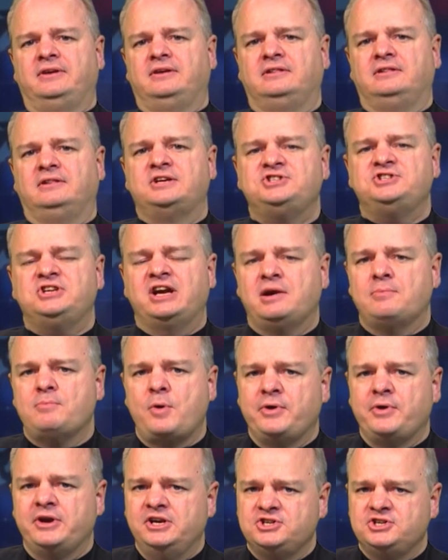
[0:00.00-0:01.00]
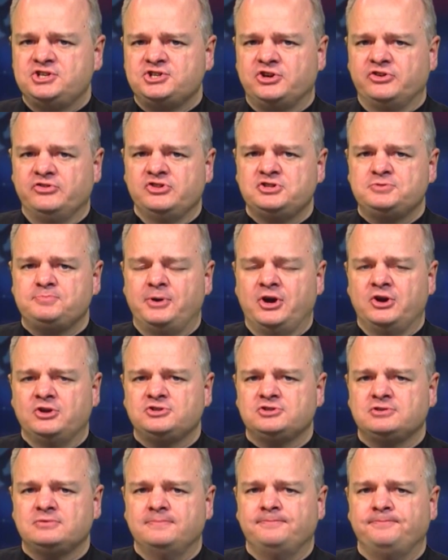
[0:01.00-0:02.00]
Let's take a moment and discern the
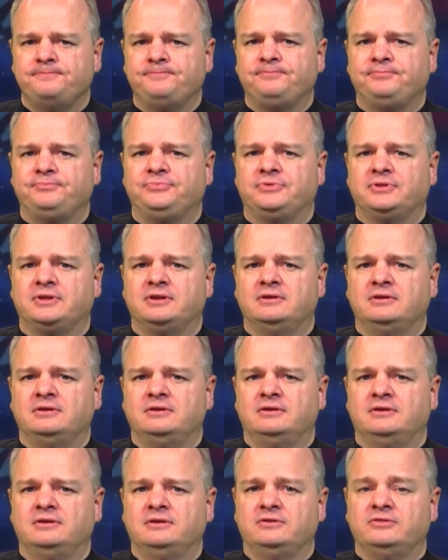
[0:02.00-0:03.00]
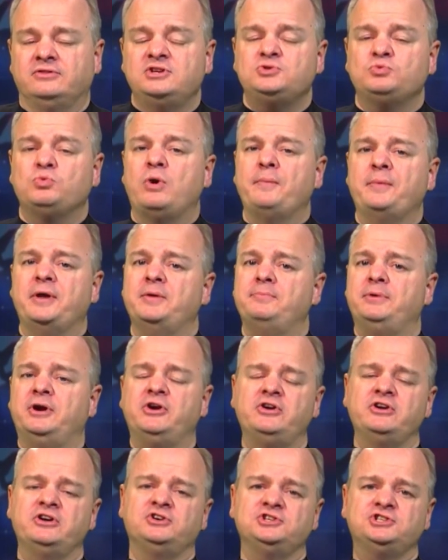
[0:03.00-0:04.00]
spirits. This woman,
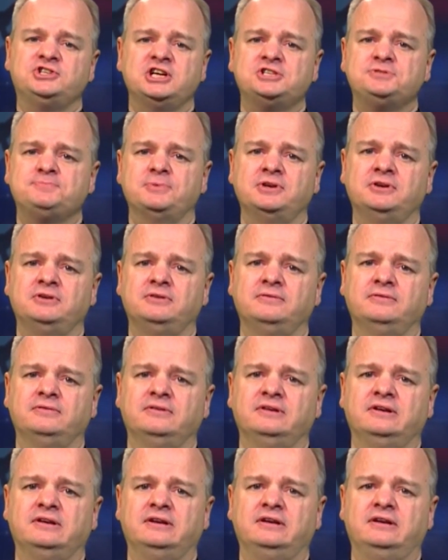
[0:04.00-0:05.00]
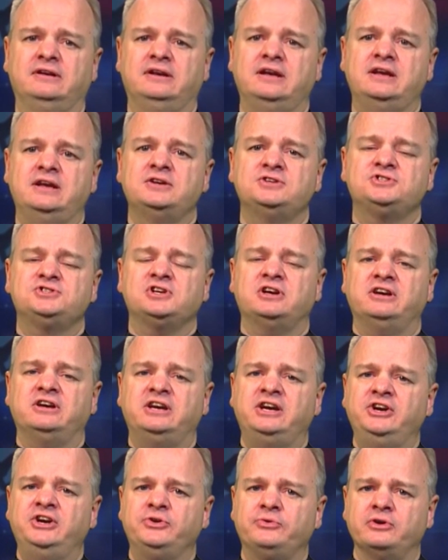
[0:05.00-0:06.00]
Barronelle Stutzman, is a
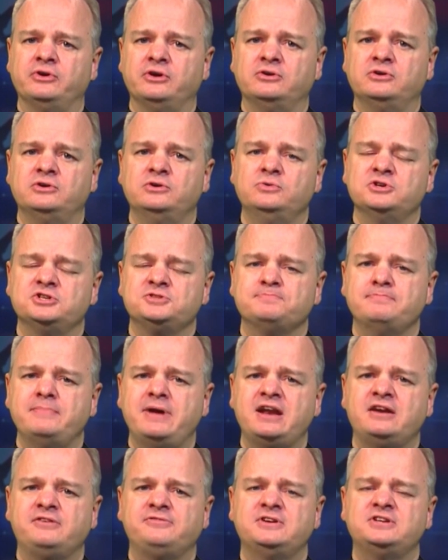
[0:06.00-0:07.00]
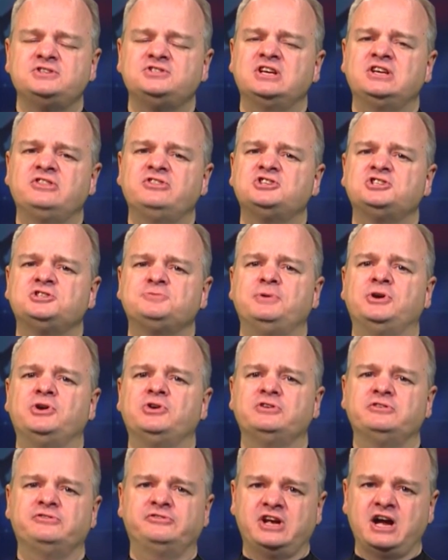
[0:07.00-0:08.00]
hero who is manifesting the
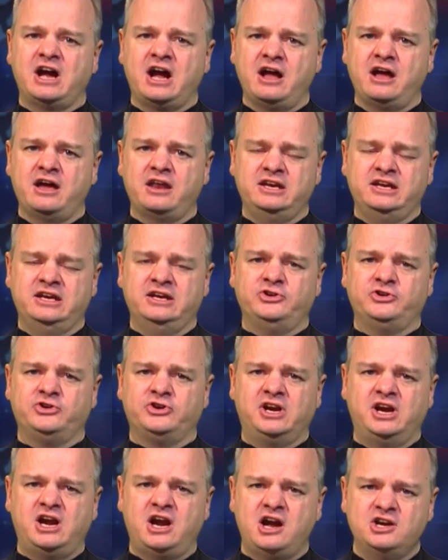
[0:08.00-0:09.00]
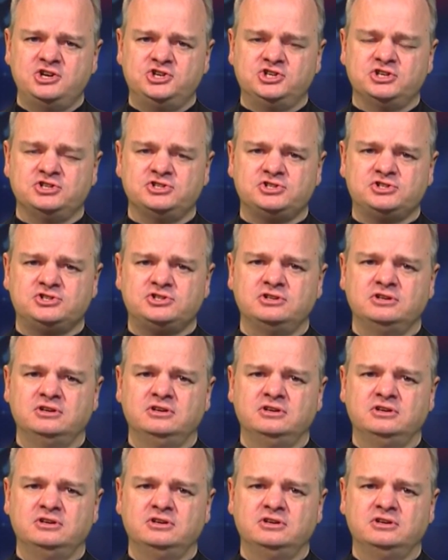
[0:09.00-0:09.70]
Spirit of God in her conscience.